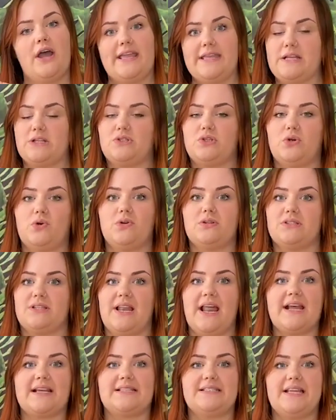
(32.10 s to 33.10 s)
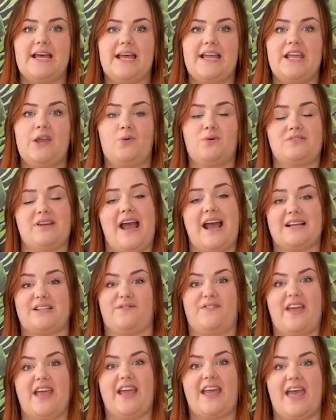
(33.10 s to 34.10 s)
heated tools the next day, it will
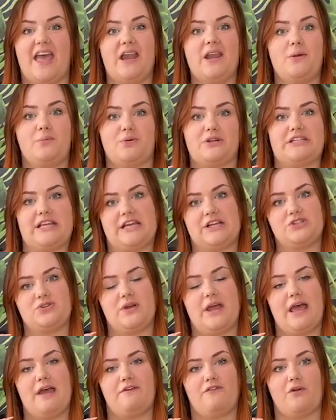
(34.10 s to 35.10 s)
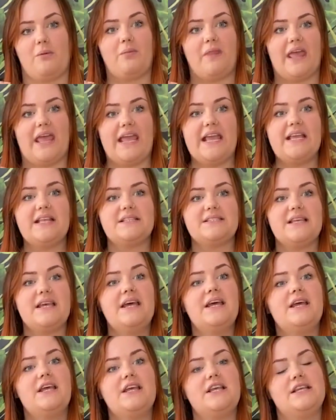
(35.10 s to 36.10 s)
activate again and protect your hair from the heat.
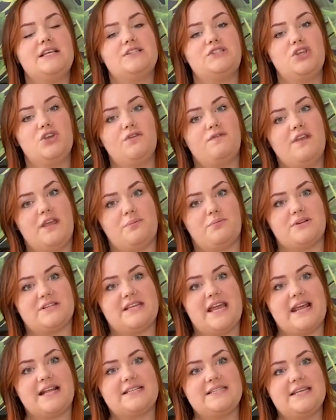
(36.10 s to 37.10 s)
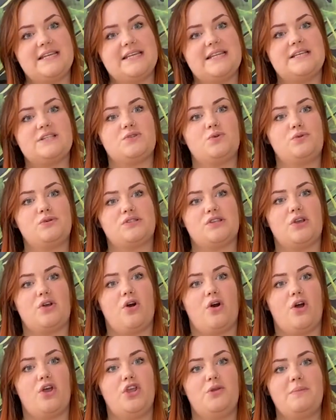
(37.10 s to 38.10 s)
It's UV protected, it's also
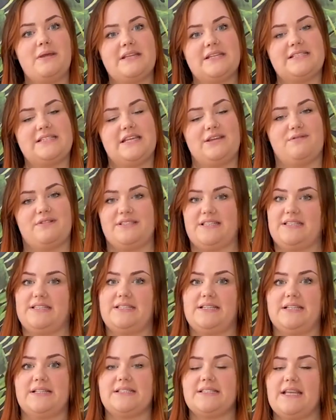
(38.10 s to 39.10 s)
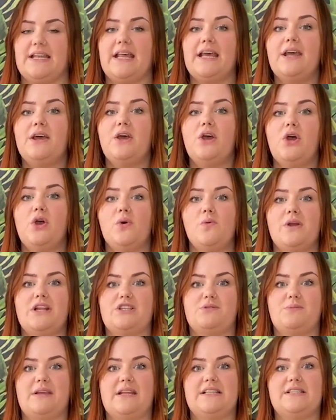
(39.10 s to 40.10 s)
got humidity resistance in it,
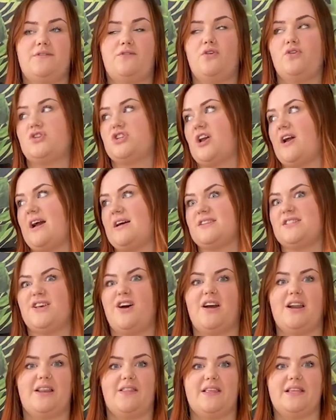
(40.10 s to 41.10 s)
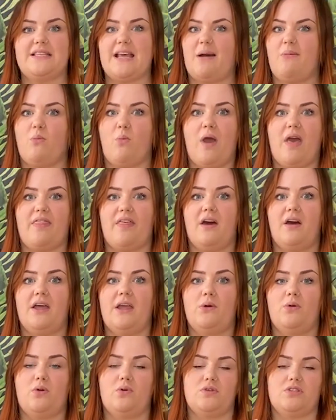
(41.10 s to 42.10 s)
which means if you're to go outside in the damp weather,
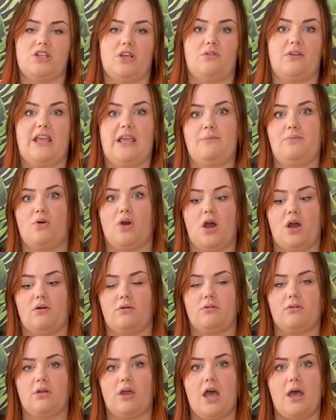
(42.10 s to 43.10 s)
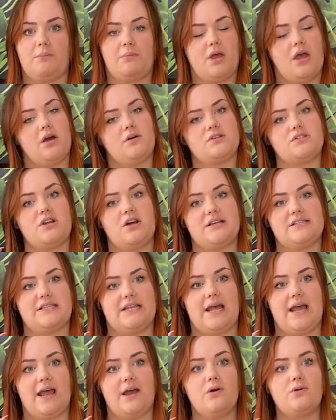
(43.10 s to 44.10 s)
it will also keep your curls
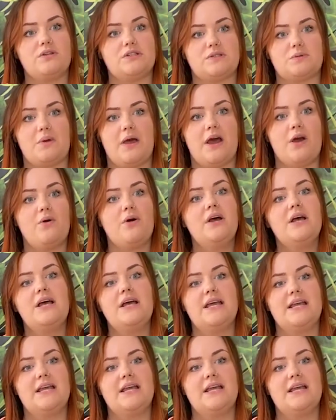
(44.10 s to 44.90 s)
nice and held as well.